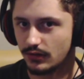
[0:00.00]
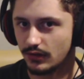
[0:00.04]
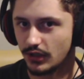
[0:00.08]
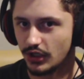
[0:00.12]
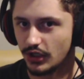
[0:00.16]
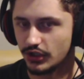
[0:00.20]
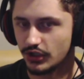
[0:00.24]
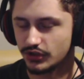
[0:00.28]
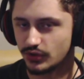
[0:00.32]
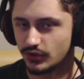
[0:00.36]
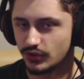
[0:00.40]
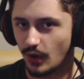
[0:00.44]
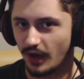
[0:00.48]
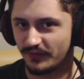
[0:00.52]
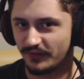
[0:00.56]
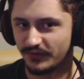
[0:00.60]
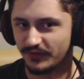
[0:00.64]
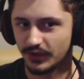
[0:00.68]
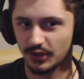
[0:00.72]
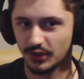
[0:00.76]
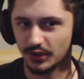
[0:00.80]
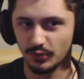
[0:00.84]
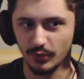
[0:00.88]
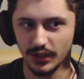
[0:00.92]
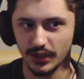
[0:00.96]
So I
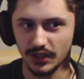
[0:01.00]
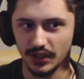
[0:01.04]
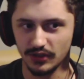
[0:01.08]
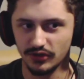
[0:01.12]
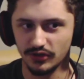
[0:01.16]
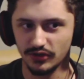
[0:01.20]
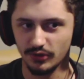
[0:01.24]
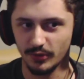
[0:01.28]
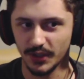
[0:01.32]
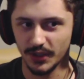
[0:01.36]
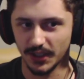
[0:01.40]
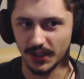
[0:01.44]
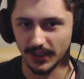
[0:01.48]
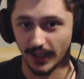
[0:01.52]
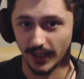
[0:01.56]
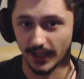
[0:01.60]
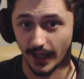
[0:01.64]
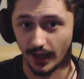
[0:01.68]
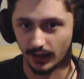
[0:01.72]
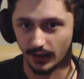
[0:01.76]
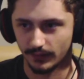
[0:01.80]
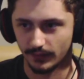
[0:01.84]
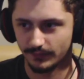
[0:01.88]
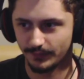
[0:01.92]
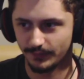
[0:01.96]
figured we could do it
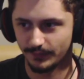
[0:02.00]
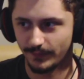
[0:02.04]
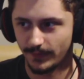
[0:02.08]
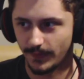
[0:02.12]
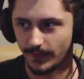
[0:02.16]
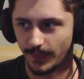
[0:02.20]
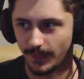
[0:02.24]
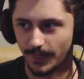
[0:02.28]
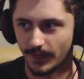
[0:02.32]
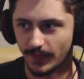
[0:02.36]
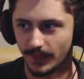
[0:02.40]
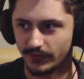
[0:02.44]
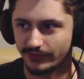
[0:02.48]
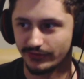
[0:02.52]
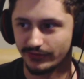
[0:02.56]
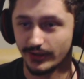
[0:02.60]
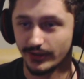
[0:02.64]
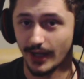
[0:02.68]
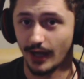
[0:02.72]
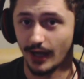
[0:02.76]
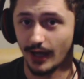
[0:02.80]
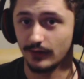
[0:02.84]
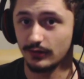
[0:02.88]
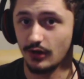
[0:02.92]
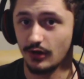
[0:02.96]
again, see
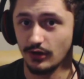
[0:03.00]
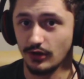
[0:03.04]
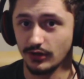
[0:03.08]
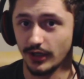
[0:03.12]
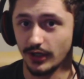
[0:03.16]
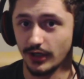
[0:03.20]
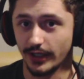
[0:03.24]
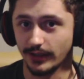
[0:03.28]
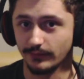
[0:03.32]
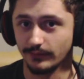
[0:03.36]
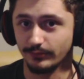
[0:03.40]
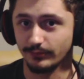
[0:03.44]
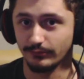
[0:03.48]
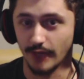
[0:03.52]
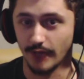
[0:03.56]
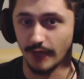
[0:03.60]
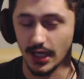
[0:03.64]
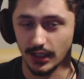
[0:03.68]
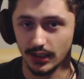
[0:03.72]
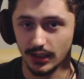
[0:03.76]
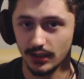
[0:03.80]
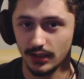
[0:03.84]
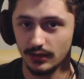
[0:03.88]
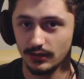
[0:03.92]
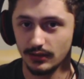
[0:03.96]
how long I
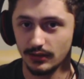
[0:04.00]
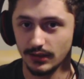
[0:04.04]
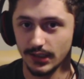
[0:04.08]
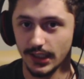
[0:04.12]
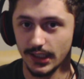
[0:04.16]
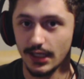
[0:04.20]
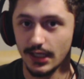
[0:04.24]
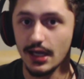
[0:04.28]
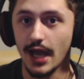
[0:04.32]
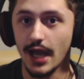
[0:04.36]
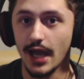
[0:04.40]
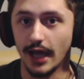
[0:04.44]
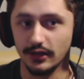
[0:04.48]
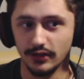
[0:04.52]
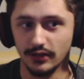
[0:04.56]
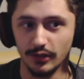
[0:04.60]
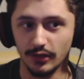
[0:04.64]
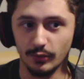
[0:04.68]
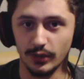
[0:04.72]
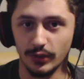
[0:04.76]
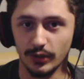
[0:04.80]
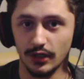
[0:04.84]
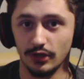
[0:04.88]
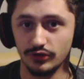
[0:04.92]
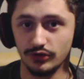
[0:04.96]
make it, and then
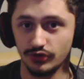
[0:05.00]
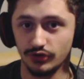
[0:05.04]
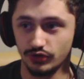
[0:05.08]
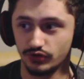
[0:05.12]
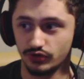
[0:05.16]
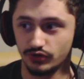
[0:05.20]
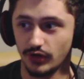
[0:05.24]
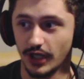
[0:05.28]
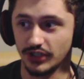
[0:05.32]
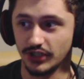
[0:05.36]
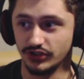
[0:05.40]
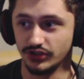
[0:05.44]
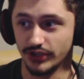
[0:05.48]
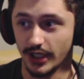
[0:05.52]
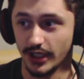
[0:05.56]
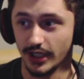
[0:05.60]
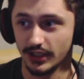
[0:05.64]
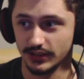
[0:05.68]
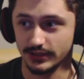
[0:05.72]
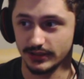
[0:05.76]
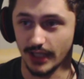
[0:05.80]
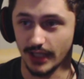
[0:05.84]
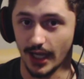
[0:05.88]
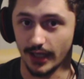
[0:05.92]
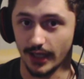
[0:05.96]
we also tried
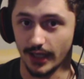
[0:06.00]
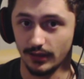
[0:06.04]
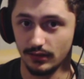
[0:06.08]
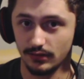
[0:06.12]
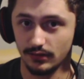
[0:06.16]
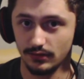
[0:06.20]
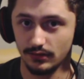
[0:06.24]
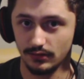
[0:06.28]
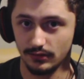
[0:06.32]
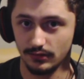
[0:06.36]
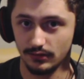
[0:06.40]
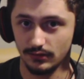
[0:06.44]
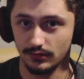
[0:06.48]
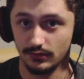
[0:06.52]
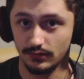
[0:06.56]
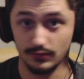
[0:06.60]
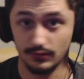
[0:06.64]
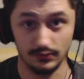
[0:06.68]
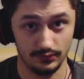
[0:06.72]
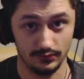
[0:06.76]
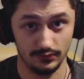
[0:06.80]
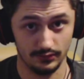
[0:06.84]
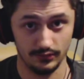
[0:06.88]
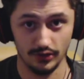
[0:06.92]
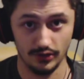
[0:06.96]
Genocide,
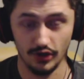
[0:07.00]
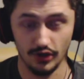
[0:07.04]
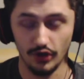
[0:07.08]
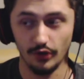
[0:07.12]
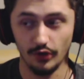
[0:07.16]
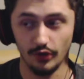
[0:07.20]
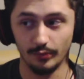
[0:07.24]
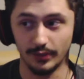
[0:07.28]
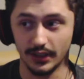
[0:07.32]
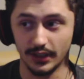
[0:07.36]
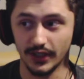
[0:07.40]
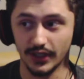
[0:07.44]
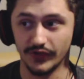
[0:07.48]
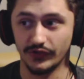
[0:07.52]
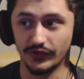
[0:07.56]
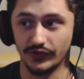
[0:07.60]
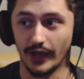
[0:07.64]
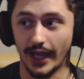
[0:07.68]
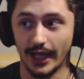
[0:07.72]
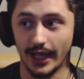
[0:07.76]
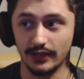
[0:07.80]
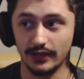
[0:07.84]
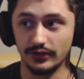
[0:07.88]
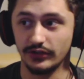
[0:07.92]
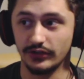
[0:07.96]
because I
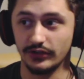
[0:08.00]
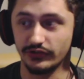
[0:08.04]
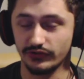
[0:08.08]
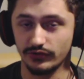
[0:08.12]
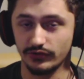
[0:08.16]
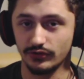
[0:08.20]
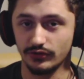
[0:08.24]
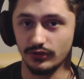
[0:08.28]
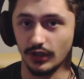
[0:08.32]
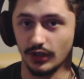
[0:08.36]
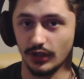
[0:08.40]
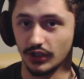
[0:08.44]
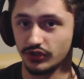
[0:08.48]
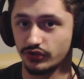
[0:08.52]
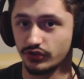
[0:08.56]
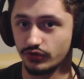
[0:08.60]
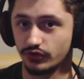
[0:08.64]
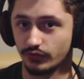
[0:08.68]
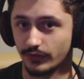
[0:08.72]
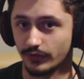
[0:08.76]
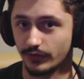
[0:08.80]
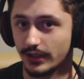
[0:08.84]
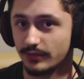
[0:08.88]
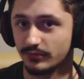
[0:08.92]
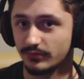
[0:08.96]
had this
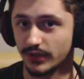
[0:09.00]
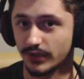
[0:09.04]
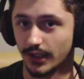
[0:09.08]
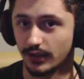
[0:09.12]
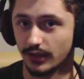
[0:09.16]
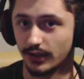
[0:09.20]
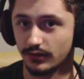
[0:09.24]
extremely